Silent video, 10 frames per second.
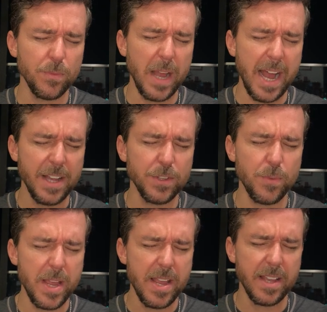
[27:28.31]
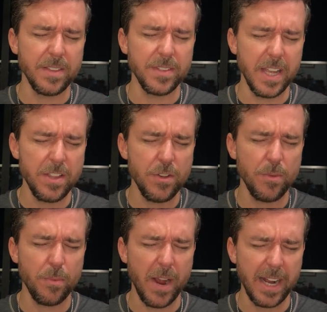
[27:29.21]
As we continue
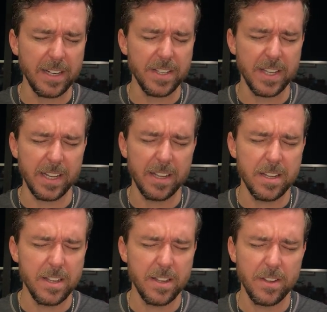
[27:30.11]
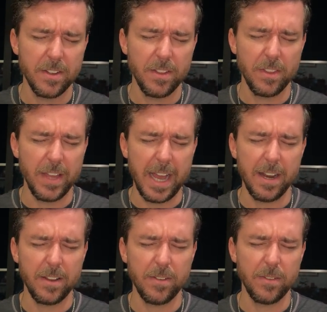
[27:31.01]
practicing that
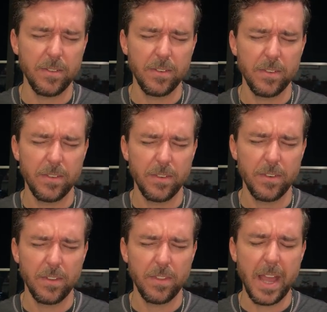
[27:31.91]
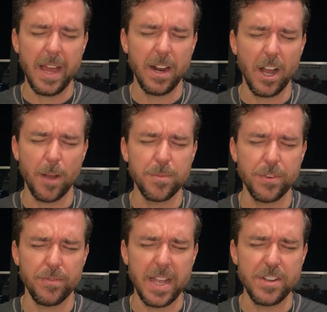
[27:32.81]

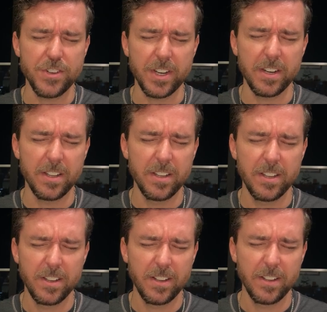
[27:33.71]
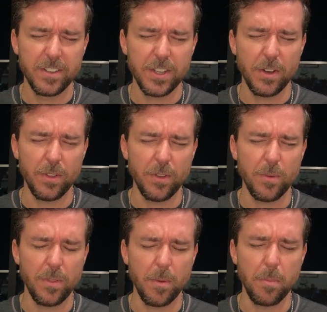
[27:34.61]
observation, so
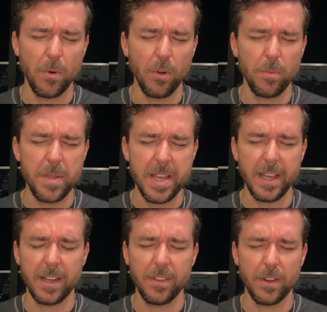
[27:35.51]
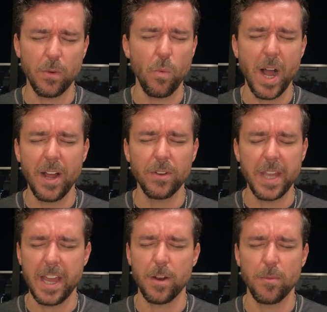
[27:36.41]
the bull being the wild
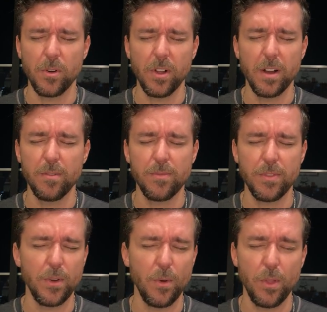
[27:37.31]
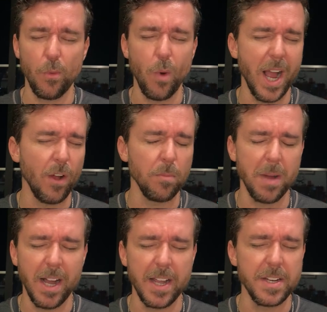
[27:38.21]
animal of the wild
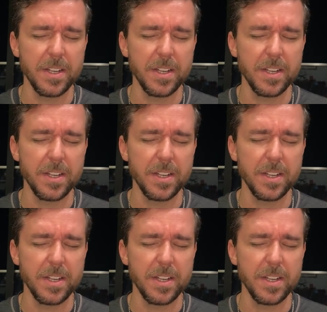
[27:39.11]
mind,